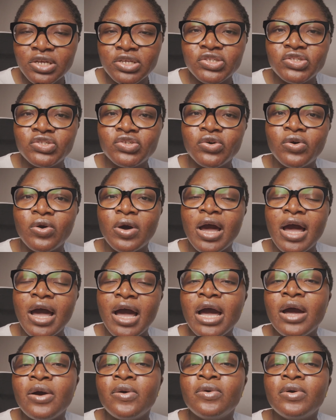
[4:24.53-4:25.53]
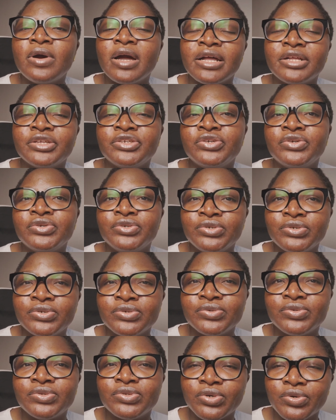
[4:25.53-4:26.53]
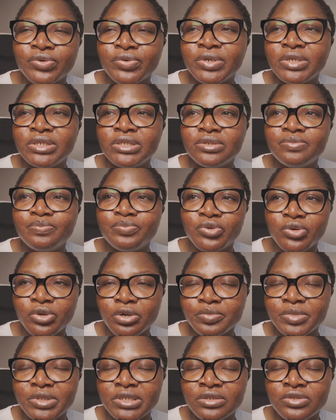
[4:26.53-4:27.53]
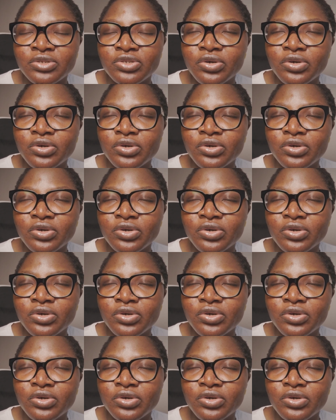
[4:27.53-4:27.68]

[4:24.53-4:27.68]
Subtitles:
So how can you use Socratic prompting?